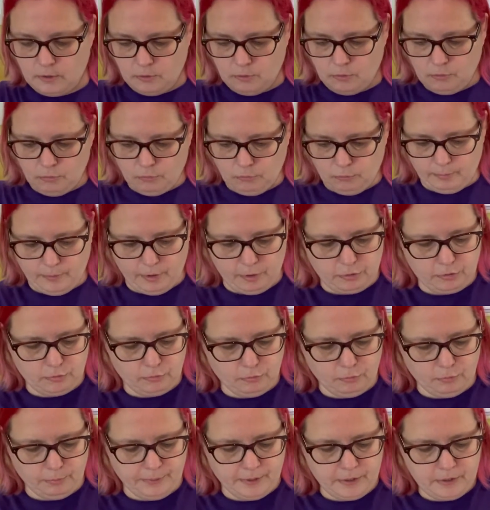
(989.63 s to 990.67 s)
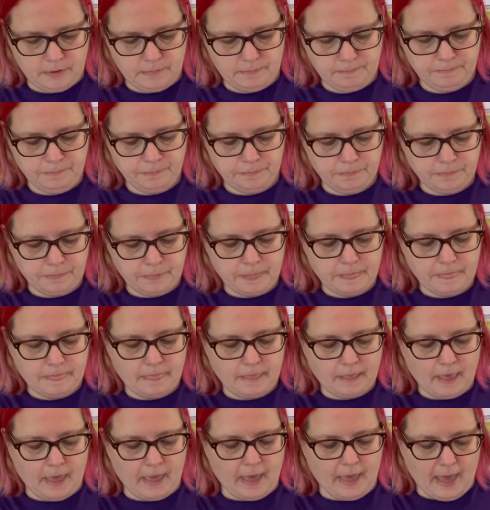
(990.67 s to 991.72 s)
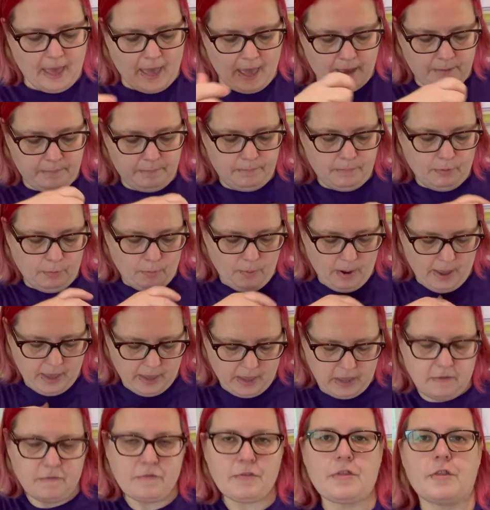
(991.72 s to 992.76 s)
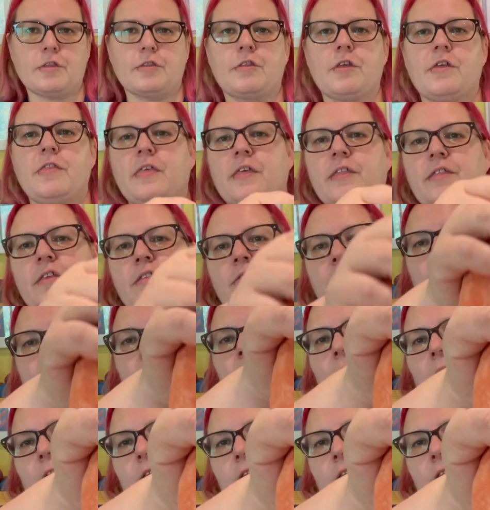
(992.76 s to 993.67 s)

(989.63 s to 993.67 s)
Almost auburn. Amber waves. So this is one that I